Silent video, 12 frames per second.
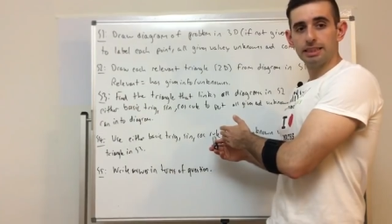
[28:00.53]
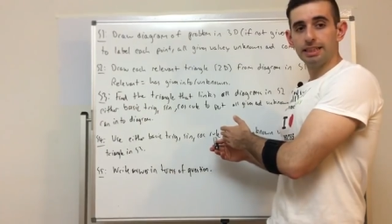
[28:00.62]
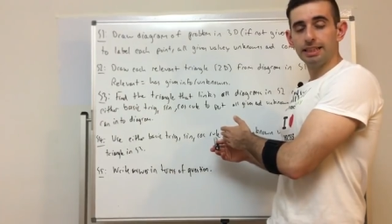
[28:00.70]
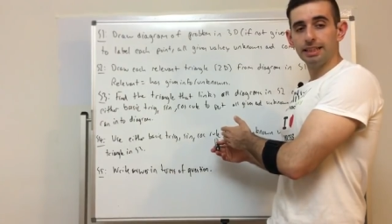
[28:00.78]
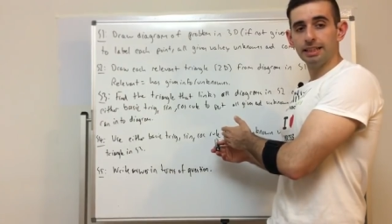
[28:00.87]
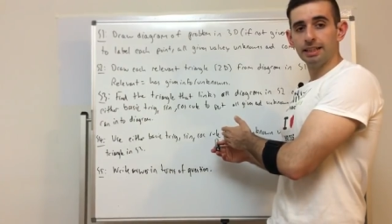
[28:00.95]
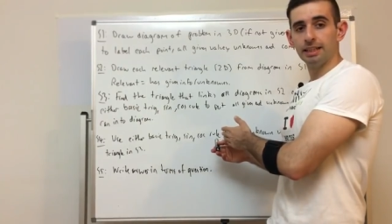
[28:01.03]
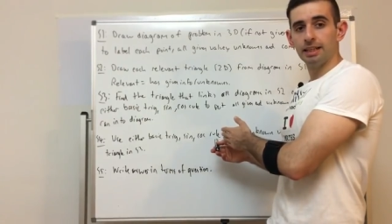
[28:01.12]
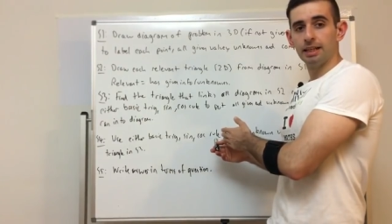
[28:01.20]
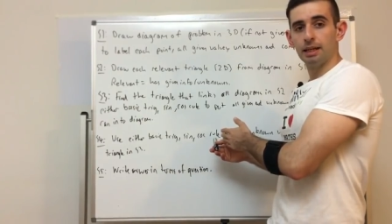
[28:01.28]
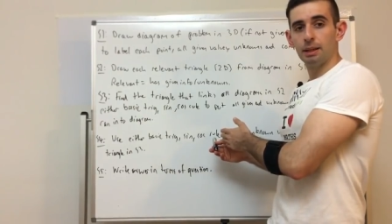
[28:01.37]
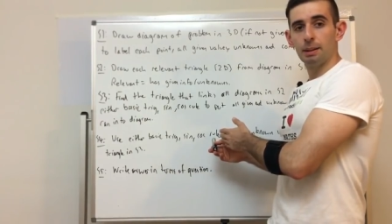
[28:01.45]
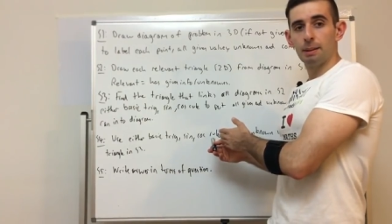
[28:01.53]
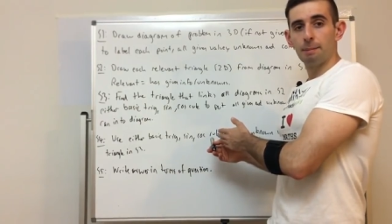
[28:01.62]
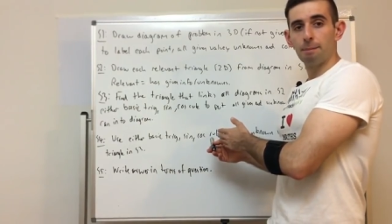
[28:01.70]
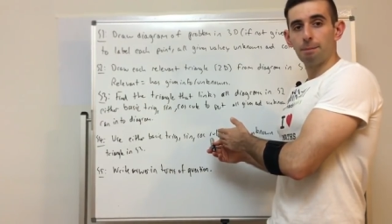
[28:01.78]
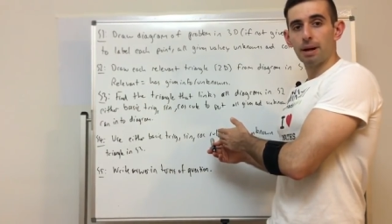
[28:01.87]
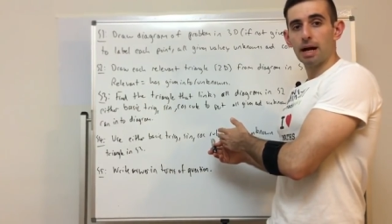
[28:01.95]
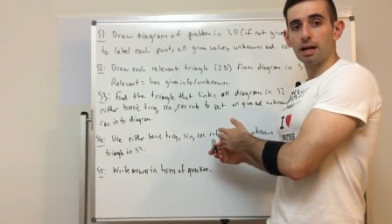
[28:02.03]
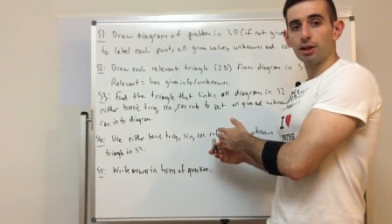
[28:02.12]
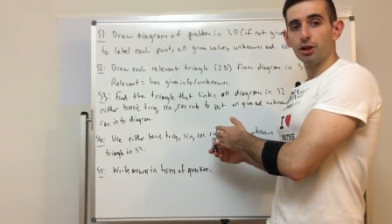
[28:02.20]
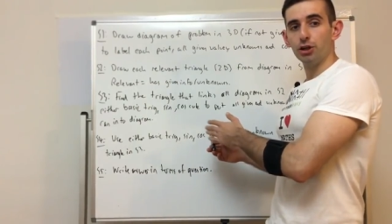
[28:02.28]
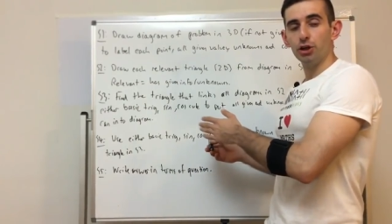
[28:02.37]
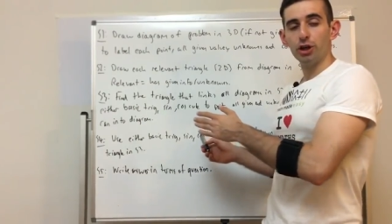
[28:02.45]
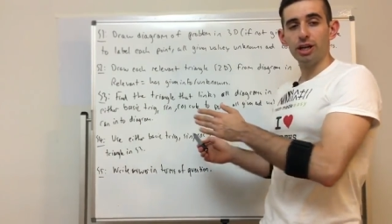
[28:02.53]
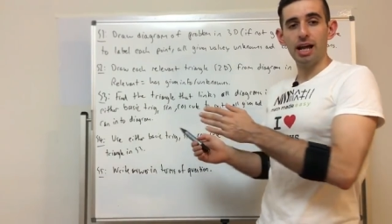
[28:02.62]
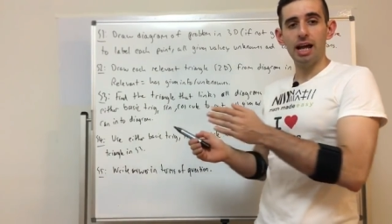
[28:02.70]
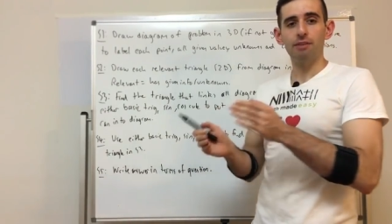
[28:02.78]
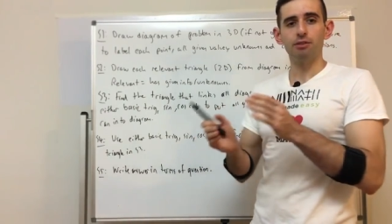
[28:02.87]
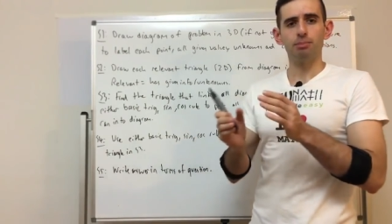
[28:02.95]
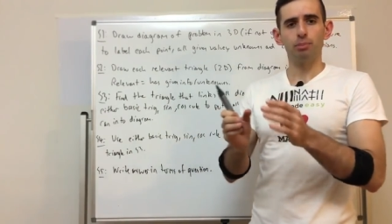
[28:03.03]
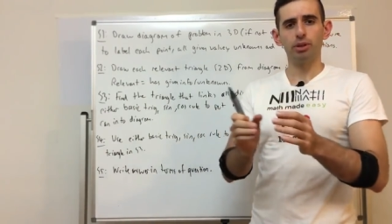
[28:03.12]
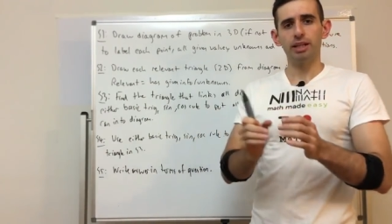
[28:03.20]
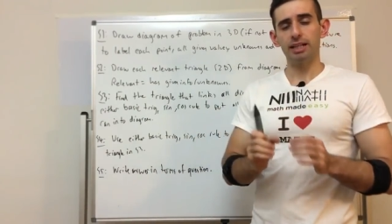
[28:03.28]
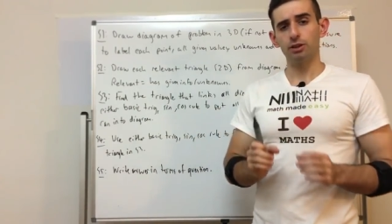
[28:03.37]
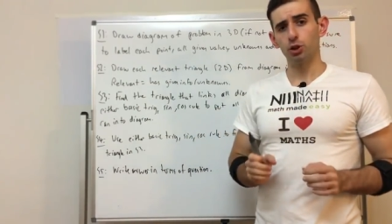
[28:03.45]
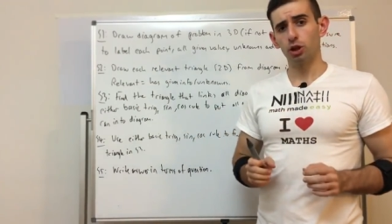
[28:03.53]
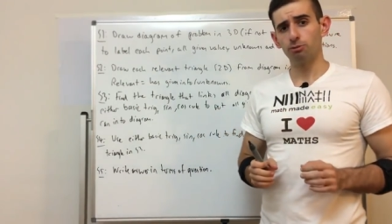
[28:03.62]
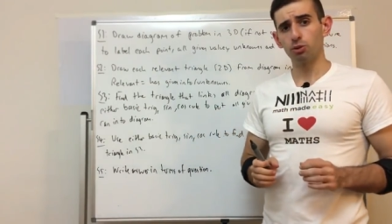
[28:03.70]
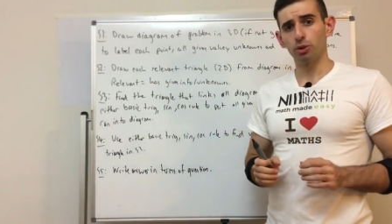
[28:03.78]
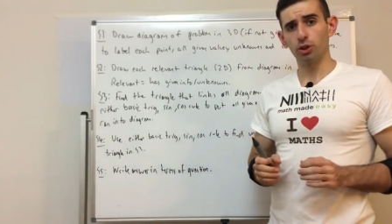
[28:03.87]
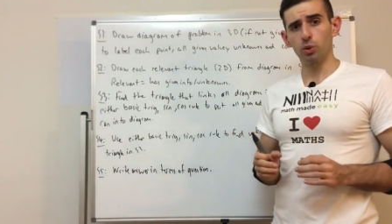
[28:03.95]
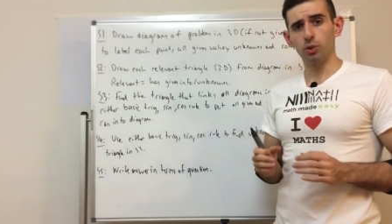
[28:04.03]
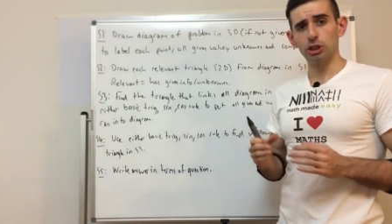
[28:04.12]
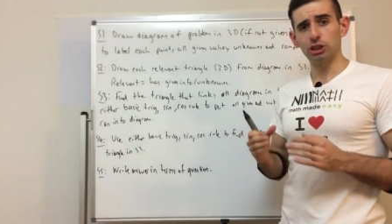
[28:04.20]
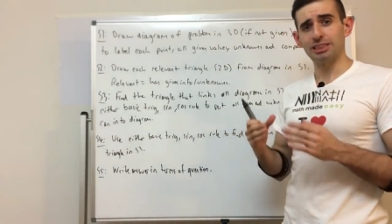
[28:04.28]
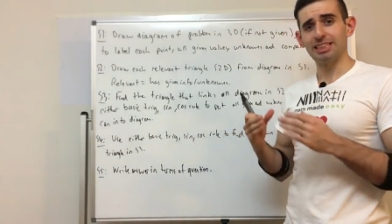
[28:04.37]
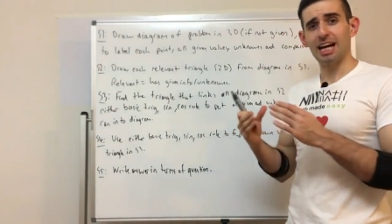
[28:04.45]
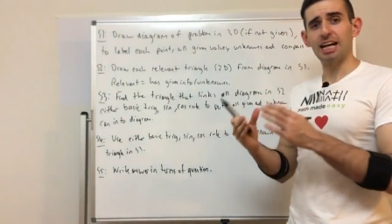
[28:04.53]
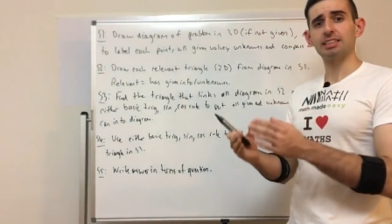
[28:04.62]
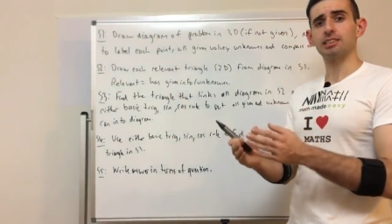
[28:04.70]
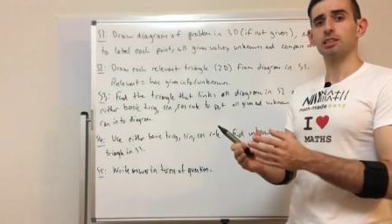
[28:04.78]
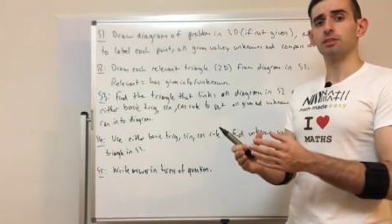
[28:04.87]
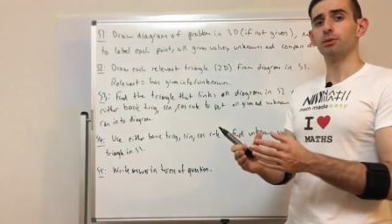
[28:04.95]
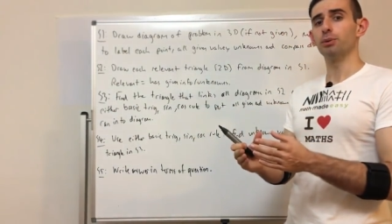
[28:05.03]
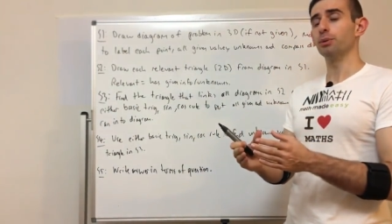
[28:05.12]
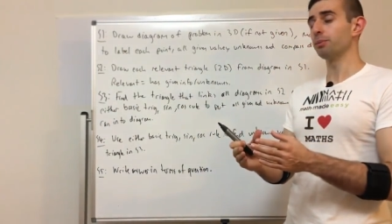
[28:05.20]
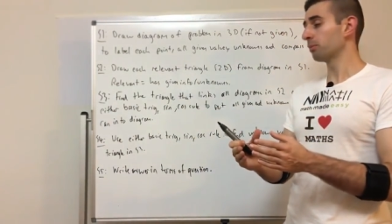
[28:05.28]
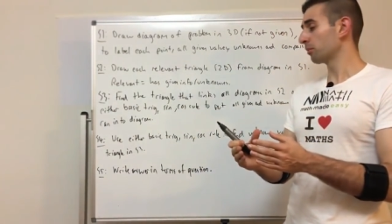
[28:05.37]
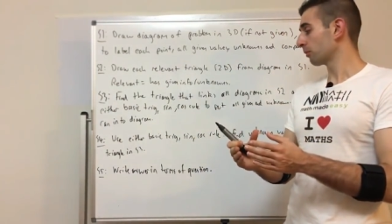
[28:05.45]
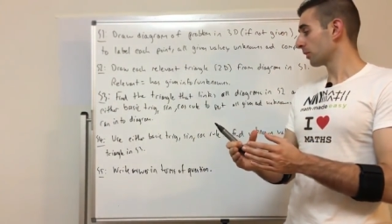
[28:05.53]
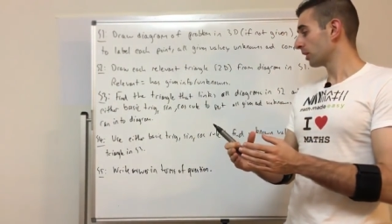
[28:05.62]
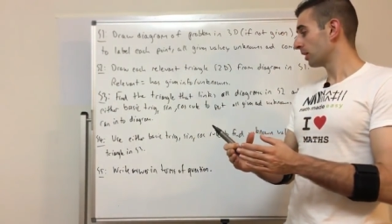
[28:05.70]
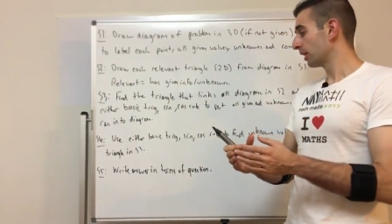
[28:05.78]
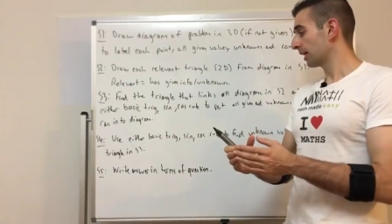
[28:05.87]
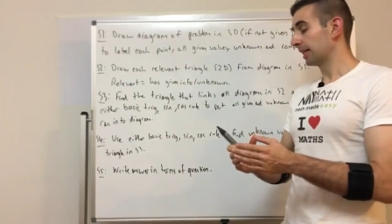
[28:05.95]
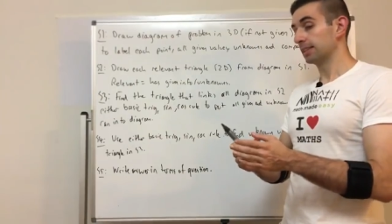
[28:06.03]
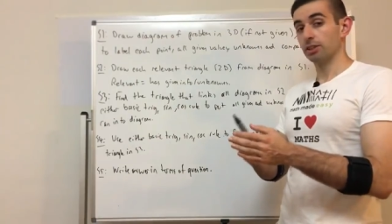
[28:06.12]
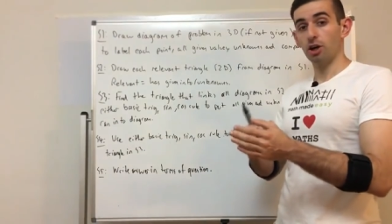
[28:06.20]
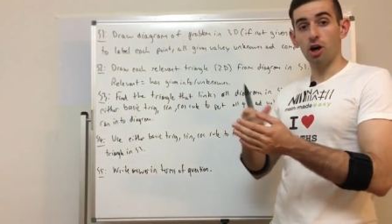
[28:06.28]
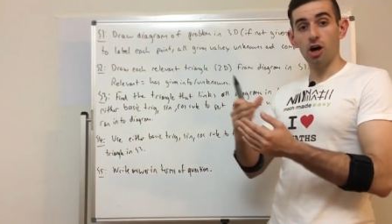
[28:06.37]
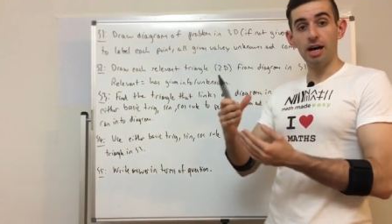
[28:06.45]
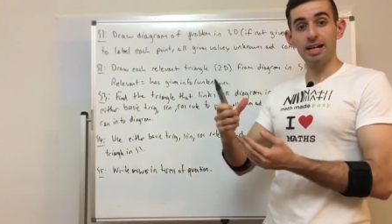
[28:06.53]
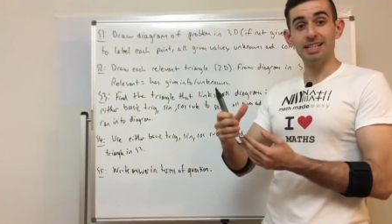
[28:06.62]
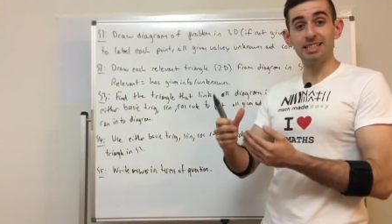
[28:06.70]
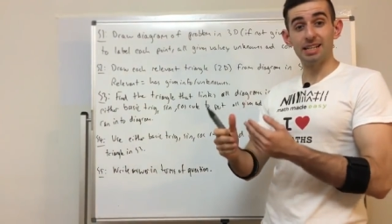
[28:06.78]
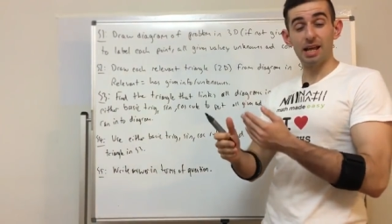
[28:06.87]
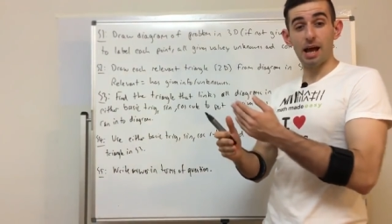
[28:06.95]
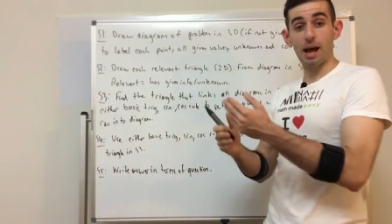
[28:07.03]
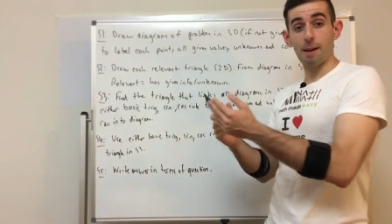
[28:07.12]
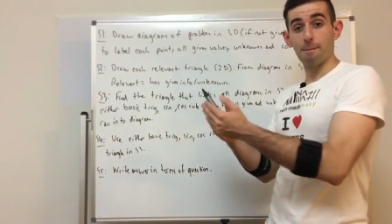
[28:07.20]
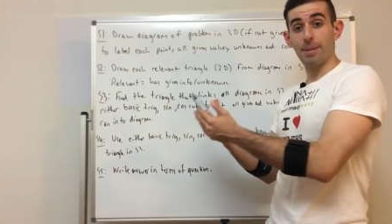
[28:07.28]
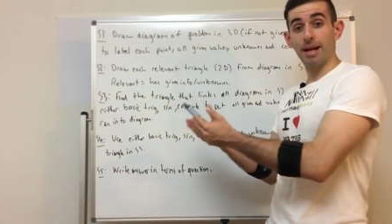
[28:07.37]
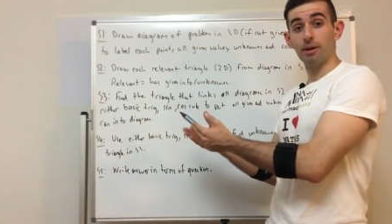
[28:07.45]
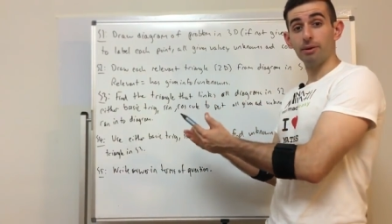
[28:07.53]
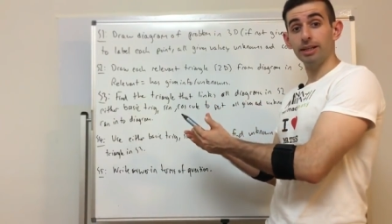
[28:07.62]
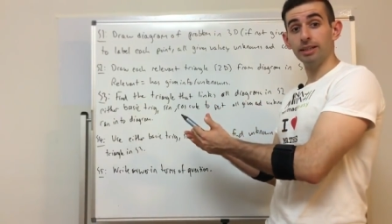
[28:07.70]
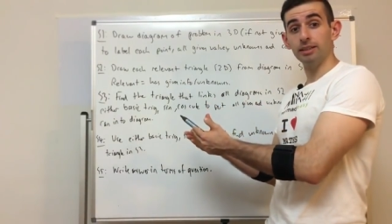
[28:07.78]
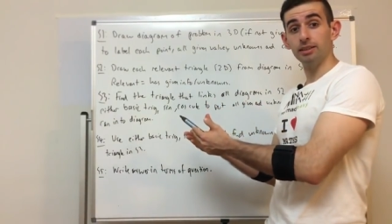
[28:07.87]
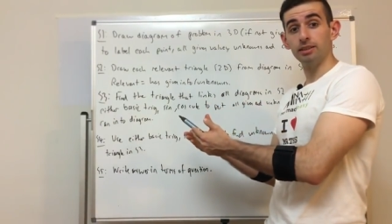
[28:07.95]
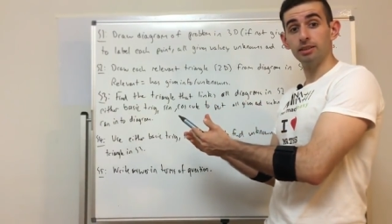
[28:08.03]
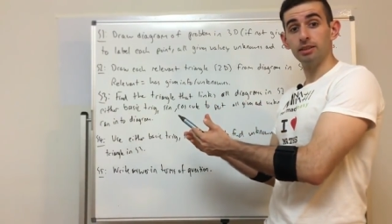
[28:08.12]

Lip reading: in here, but you're going to have to put that in terms of what the question's asking for. Okay, is it the height? Is it a bearing?